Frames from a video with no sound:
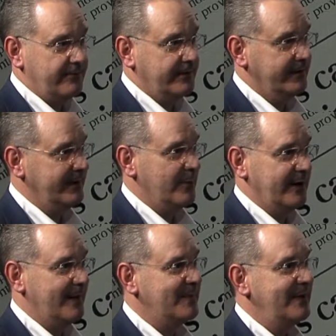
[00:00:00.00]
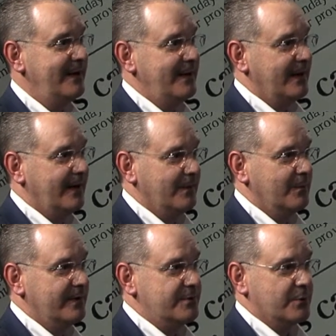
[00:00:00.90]
definitely went up
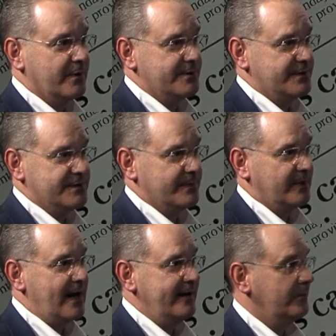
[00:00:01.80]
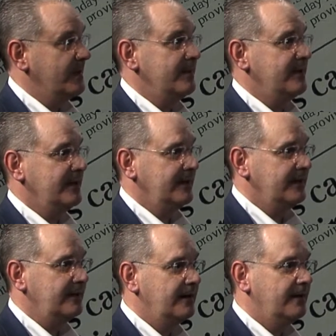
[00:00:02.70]
with a shortage in supply of PPE.